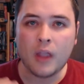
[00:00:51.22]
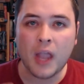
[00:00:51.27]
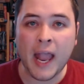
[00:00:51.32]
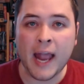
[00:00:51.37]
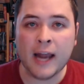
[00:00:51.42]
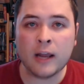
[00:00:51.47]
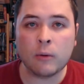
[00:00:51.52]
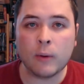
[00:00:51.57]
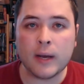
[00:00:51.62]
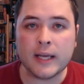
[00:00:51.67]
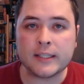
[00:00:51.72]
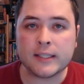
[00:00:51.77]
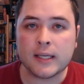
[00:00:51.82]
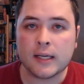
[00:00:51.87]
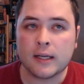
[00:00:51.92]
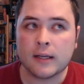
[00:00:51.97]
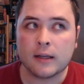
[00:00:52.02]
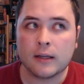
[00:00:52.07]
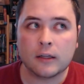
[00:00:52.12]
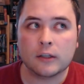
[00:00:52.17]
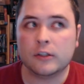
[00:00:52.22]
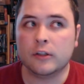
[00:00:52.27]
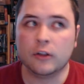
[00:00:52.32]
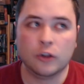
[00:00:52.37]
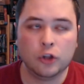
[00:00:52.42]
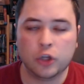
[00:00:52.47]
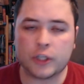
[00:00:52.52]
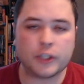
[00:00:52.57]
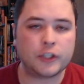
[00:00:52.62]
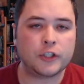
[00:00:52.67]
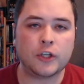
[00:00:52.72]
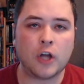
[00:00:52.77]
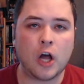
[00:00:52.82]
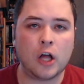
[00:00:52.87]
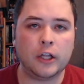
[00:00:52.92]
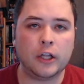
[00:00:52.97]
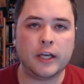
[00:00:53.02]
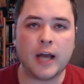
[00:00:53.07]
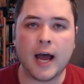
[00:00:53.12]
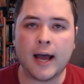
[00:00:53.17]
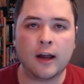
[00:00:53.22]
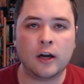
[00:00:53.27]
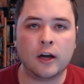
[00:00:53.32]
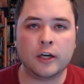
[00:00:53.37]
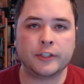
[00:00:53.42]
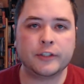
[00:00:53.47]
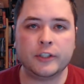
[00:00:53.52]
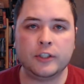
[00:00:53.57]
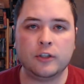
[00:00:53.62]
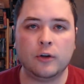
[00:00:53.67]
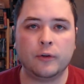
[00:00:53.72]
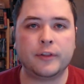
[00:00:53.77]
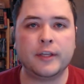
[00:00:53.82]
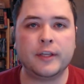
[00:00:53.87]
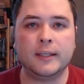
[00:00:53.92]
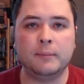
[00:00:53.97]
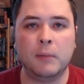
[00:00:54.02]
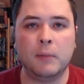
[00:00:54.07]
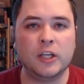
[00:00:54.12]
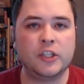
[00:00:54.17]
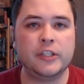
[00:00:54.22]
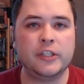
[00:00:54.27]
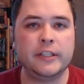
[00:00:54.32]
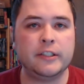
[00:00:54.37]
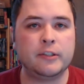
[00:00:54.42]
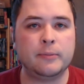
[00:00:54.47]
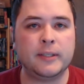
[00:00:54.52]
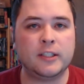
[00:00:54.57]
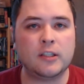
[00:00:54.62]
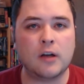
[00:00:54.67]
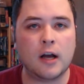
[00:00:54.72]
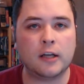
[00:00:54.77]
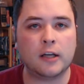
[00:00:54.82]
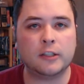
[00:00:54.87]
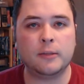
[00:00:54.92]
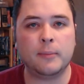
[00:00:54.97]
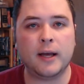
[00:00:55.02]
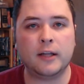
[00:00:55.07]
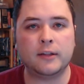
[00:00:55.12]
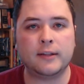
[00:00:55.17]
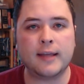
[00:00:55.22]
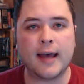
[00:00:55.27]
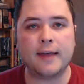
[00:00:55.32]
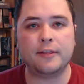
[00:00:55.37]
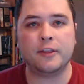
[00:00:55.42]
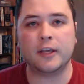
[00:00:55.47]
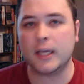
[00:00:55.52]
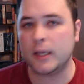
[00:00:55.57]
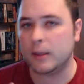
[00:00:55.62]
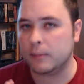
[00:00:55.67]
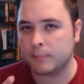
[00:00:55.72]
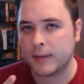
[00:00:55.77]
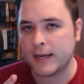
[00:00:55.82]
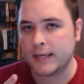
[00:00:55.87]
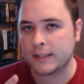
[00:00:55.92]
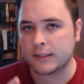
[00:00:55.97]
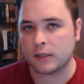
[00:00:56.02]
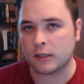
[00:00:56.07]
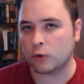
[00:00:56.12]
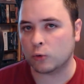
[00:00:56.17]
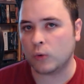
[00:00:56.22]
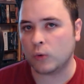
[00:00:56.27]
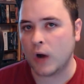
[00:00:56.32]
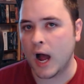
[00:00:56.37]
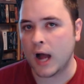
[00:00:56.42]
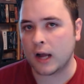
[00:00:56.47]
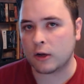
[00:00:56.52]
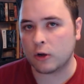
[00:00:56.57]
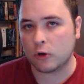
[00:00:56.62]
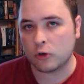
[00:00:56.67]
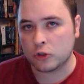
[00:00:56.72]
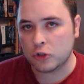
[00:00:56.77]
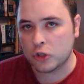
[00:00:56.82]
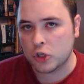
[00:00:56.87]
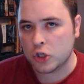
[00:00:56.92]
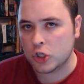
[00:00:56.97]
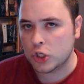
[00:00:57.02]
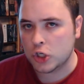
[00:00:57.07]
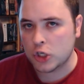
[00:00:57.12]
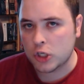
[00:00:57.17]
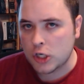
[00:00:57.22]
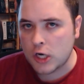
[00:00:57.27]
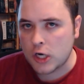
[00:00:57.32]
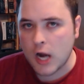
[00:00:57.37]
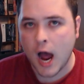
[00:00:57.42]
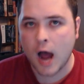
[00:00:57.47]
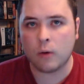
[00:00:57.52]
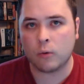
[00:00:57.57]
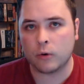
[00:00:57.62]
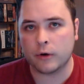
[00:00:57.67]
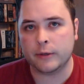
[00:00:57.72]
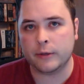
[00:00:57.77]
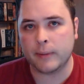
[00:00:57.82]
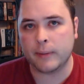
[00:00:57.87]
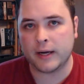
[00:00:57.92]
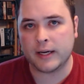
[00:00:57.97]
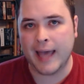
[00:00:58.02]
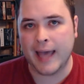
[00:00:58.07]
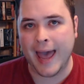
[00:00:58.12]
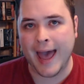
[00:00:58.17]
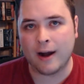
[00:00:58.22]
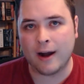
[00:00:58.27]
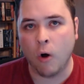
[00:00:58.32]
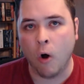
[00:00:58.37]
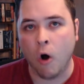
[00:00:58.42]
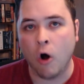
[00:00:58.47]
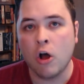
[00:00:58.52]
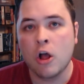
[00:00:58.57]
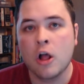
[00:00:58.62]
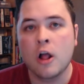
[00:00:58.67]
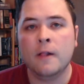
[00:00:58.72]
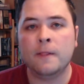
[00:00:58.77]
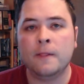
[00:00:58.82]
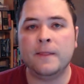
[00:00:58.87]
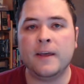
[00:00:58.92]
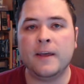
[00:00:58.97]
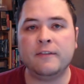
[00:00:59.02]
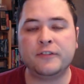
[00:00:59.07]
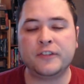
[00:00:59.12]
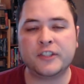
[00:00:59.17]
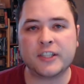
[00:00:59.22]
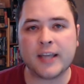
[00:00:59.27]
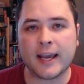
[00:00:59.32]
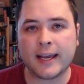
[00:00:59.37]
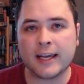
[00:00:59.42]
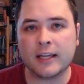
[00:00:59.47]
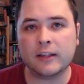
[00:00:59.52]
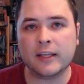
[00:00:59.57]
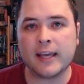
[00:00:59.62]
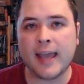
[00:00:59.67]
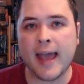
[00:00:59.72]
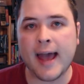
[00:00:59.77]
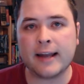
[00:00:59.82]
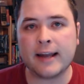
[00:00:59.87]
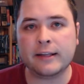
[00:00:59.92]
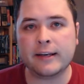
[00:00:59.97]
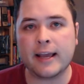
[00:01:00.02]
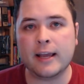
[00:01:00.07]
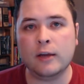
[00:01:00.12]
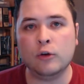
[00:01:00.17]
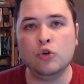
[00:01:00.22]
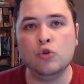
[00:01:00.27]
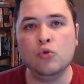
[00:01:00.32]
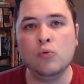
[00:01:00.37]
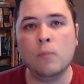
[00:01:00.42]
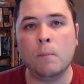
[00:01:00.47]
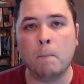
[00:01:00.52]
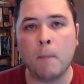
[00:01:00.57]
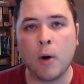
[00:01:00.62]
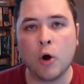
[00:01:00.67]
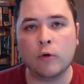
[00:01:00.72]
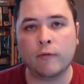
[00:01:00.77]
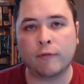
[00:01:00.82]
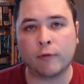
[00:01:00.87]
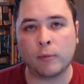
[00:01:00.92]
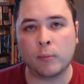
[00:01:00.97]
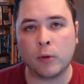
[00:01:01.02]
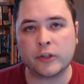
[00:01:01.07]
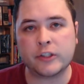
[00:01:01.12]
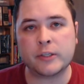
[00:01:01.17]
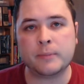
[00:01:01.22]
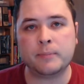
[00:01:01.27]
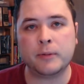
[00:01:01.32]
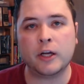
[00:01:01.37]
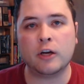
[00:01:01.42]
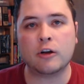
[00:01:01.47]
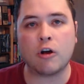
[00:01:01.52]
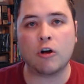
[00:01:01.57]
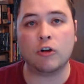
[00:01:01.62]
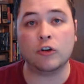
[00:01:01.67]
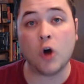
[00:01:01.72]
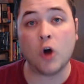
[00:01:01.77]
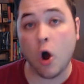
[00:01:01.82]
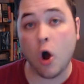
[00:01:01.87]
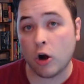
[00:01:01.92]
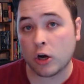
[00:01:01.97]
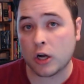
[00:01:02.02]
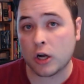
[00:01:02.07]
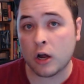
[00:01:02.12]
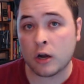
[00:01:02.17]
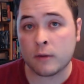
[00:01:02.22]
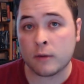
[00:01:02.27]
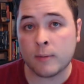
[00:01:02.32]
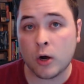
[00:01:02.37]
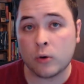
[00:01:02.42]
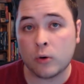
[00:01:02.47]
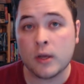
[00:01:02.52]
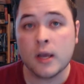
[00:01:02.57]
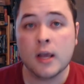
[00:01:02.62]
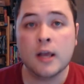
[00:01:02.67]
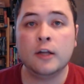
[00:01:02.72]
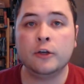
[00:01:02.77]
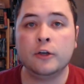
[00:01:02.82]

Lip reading: Anyways, looks solid. I honestly don't think much needs to be talked about that. The campaign's going to rock. Not worried about it at all. They've secondly added a new mode for multiplayer called Archon mode.